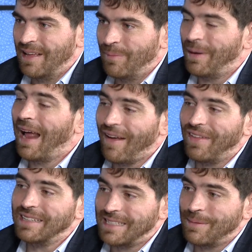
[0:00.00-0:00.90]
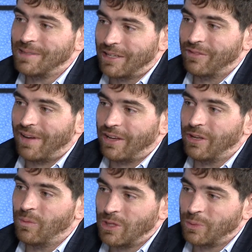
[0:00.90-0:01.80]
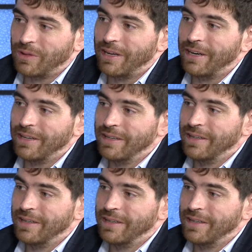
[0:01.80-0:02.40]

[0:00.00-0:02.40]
but have that same sacred value once we're there.